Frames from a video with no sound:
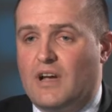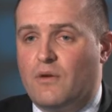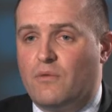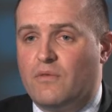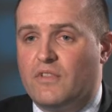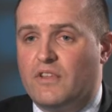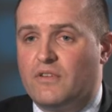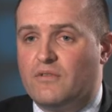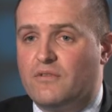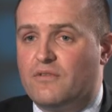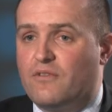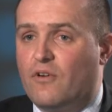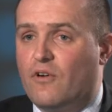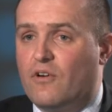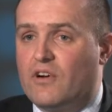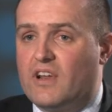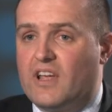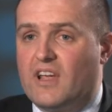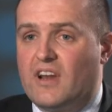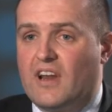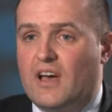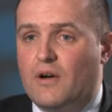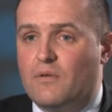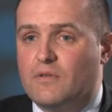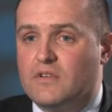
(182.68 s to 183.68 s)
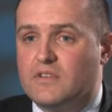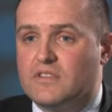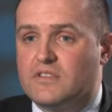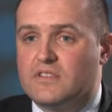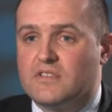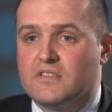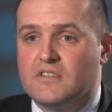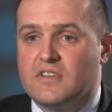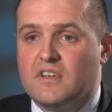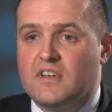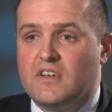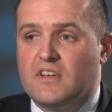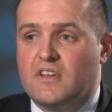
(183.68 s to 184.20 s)
down within 48
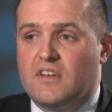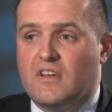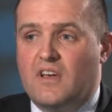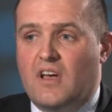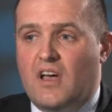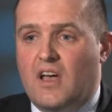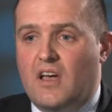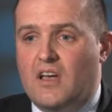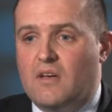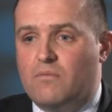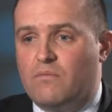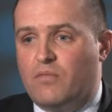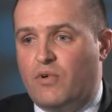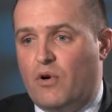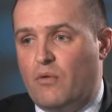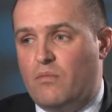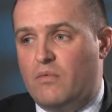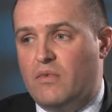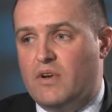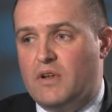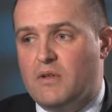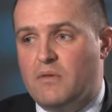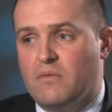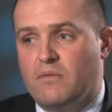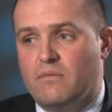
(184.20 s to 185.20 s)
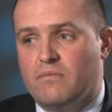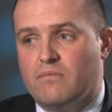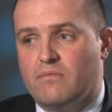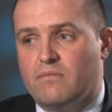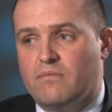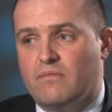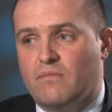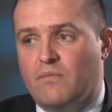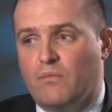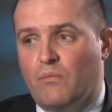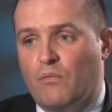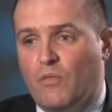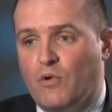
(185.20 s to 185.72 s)
hours, probably
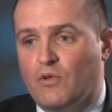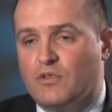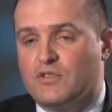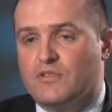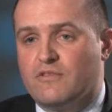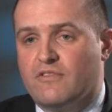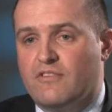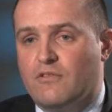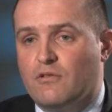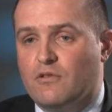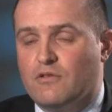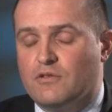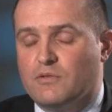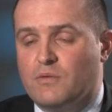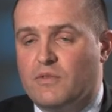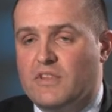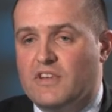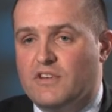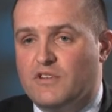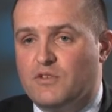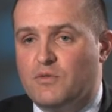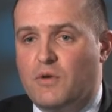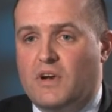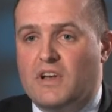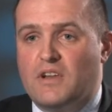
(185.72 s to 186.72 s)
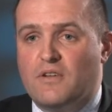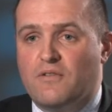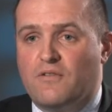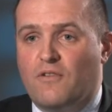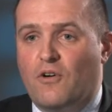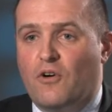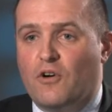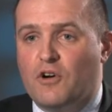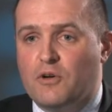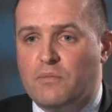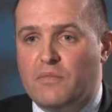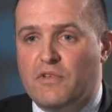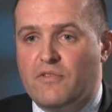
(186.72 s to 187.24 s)
most of those within
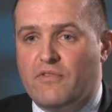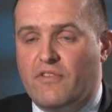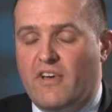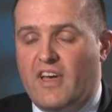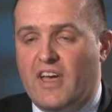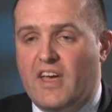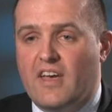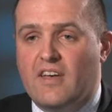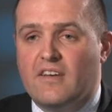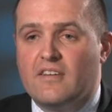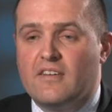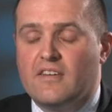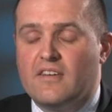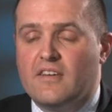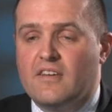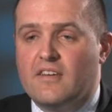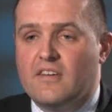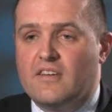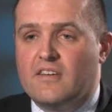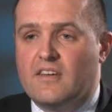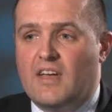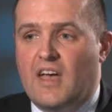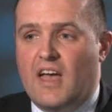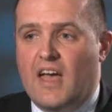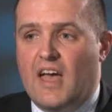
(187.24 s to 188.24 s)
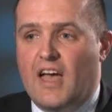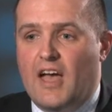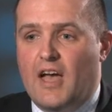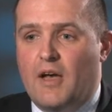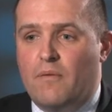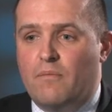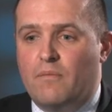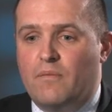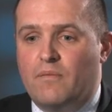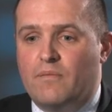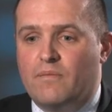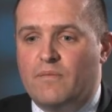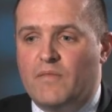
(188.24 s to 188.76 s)
24 to be fair.
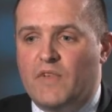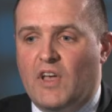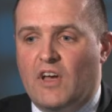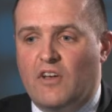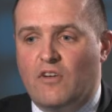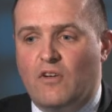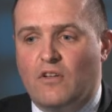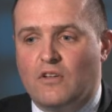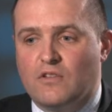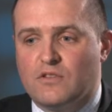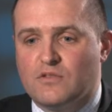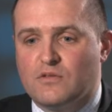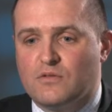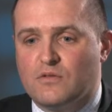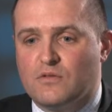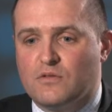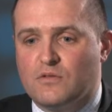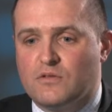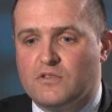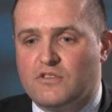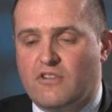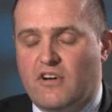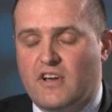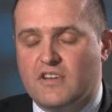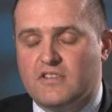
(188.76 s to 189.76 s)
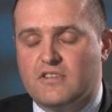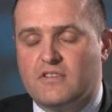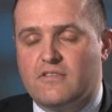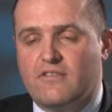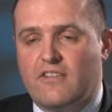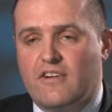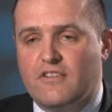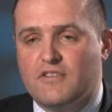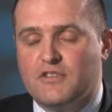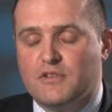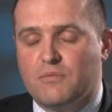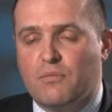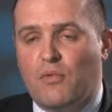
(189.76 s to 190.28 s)
And also Triasta are
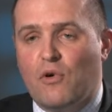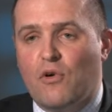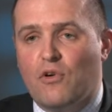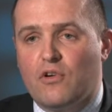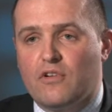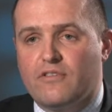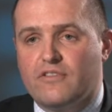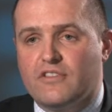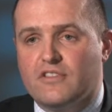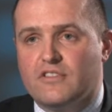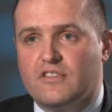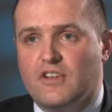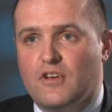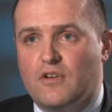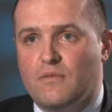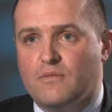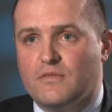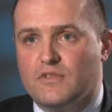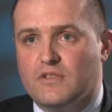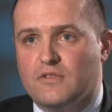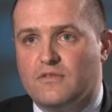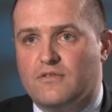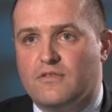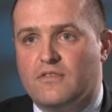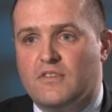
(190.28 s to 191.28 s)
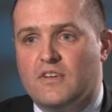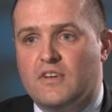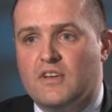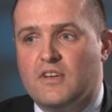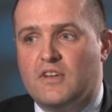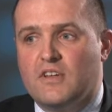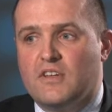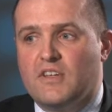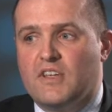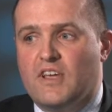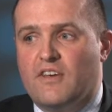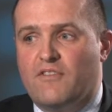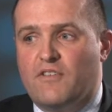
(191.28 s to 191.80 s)
very supportive in terms of
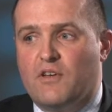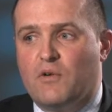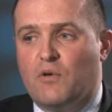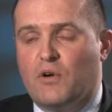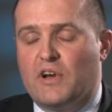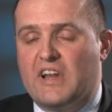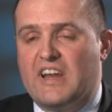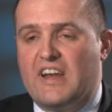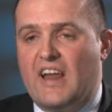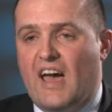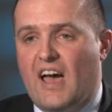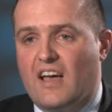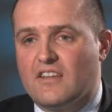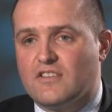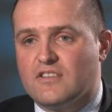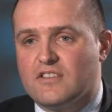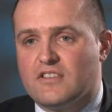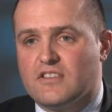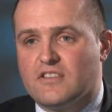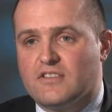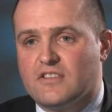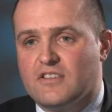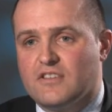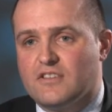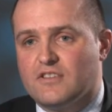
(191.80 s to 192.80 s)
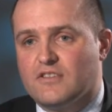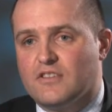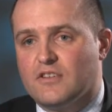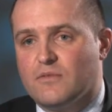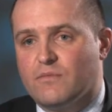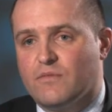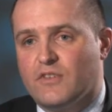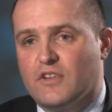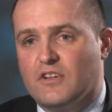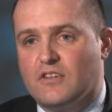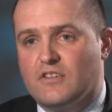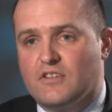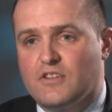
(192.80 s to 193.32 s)
if you want to enhance the
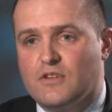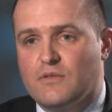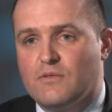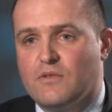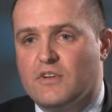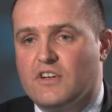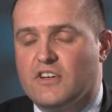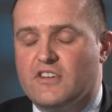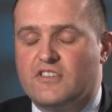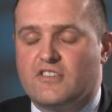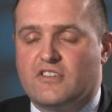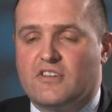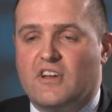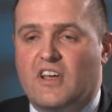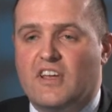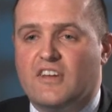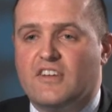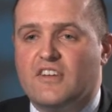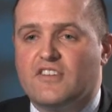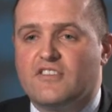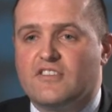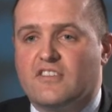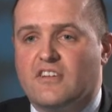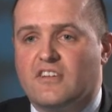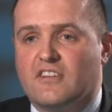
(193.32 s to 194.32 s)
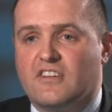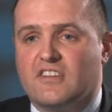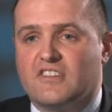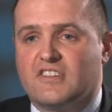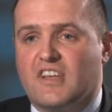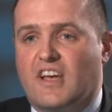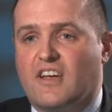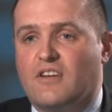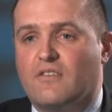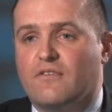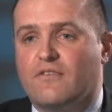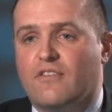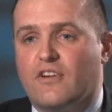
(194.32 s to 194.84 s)
system, they'll do additional
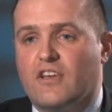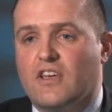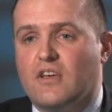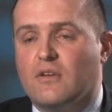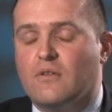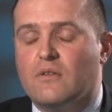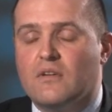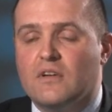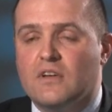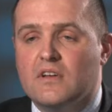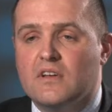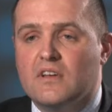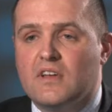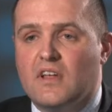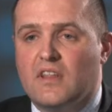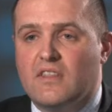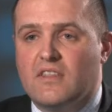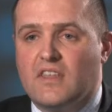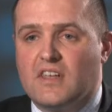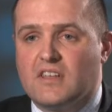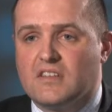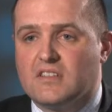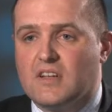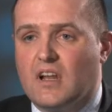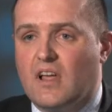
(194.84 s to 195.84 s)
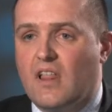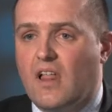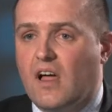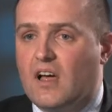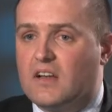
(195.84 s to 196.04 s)
design for you, things like